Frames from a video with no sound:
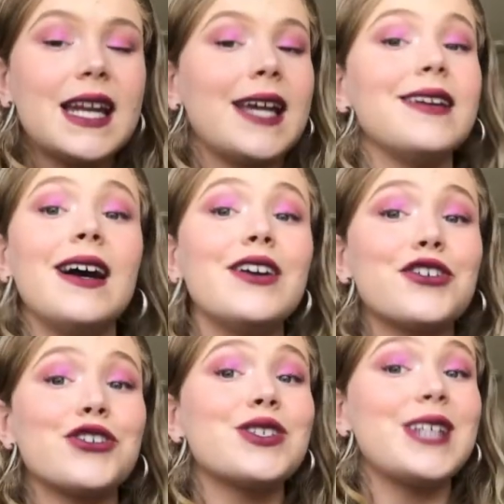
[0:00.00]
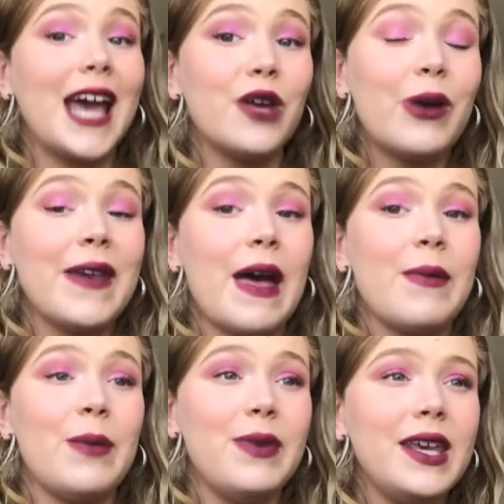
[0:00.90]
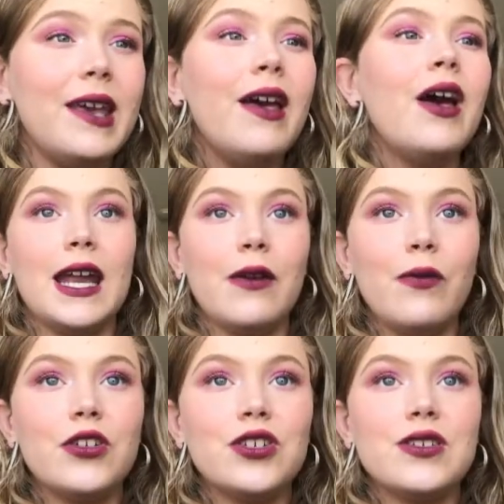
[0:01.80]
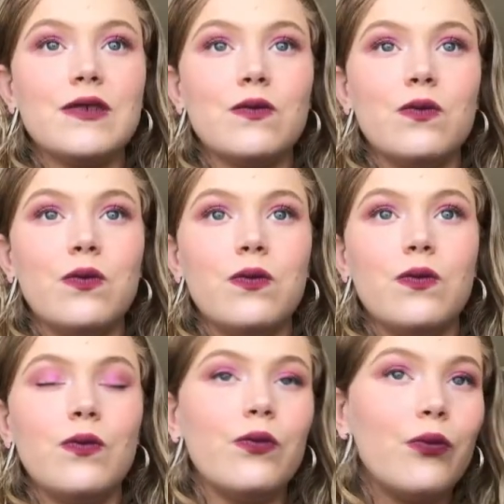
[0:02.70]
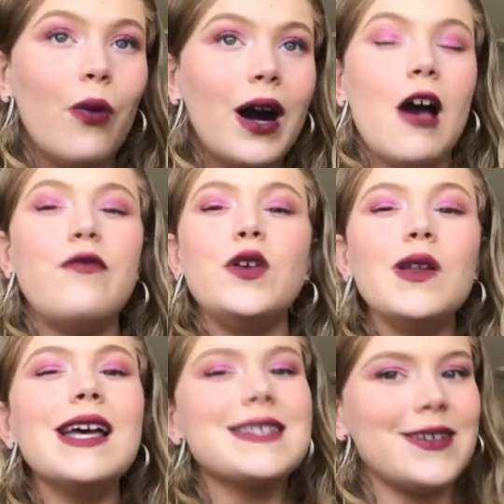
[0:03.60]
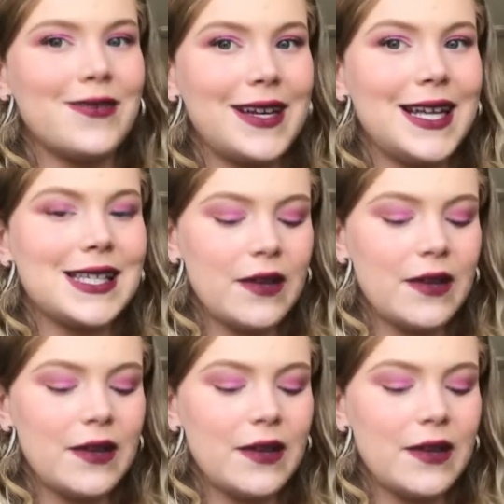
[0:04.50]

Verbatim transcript: I can understand why that might be. And I would just want a few less ingredients.